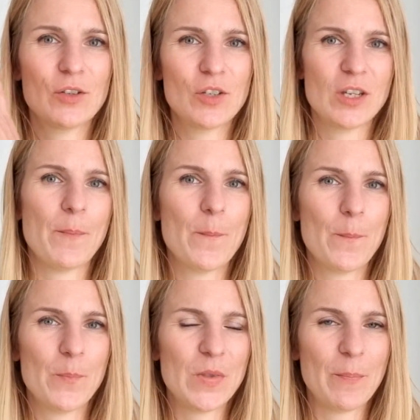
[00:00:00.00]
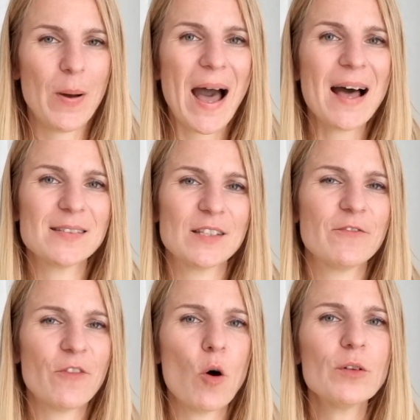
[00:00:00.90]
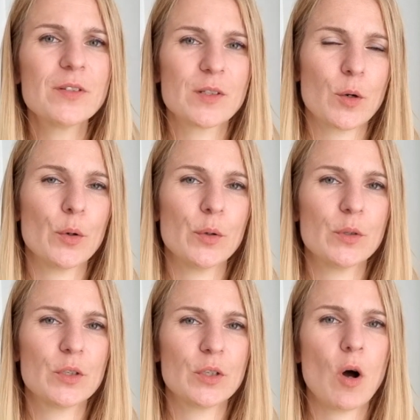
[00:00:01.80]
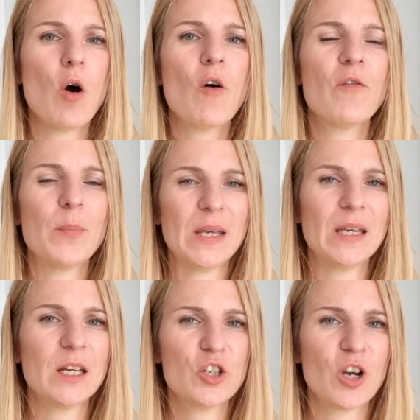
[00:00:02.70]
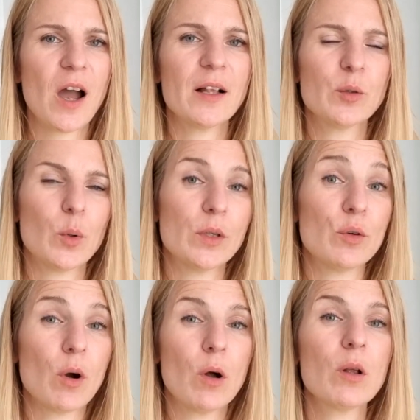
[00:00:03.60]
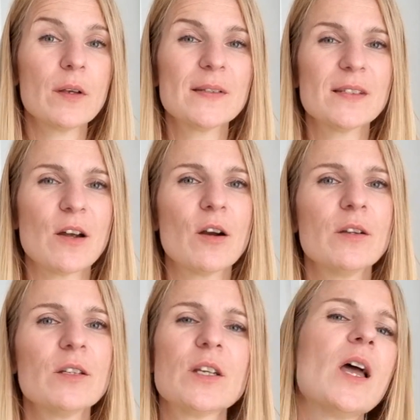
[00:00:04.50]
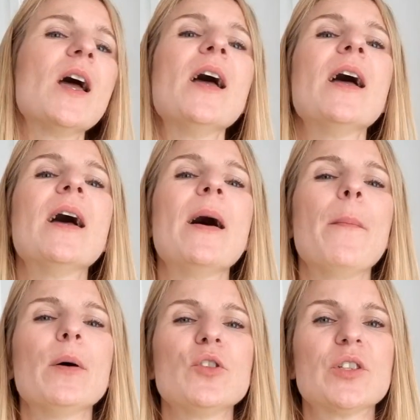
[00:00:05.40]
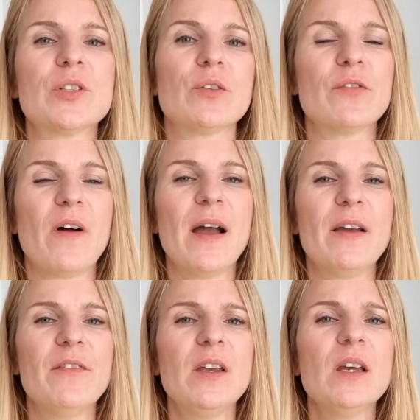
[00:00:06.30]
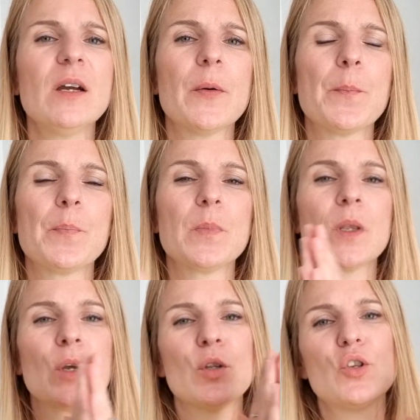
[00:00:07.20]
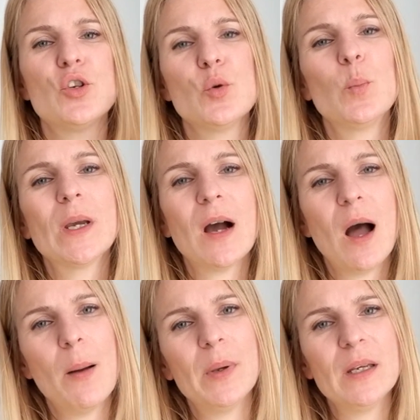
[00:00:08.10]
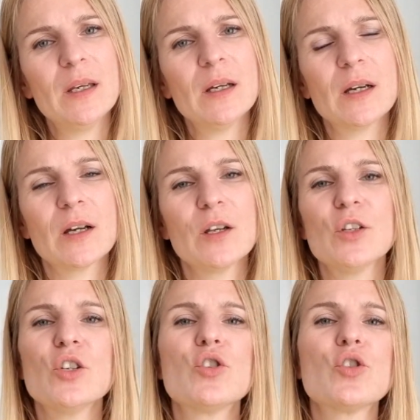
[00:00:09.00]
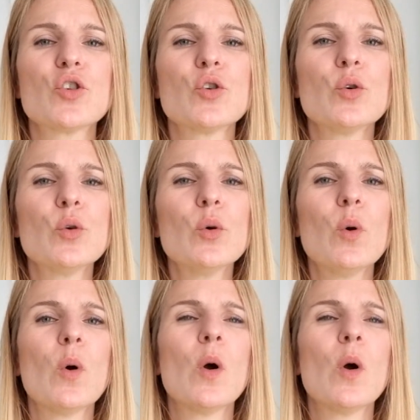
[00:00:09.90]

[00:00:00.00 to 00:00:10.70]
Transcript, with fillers: the, the past falsehood of being a child when you're all concerned about surviving to becoming the true